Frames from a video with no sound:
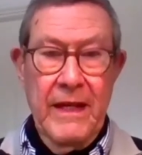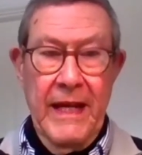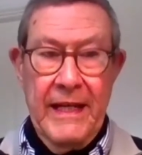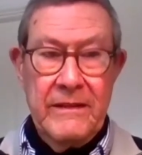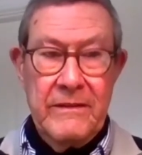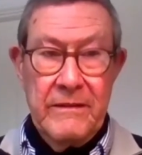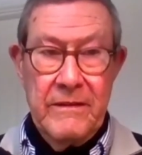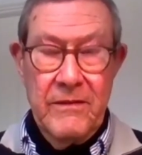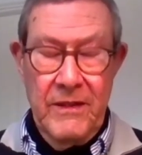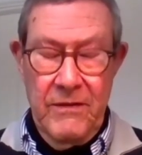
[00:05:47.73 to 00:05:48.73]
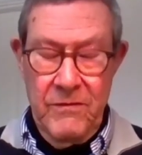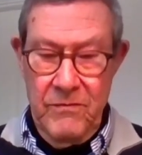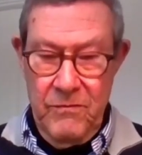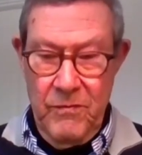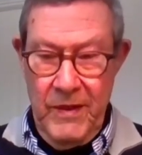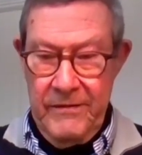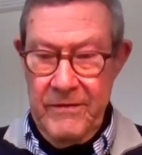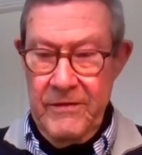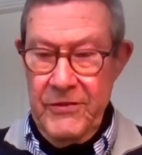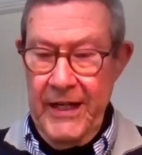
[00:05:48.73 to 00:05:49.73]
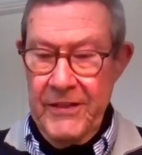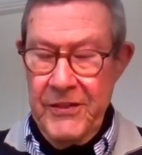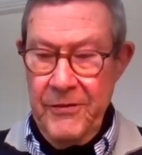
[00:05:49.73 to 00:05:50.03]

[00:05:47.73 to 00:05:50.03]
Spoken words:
And one challenge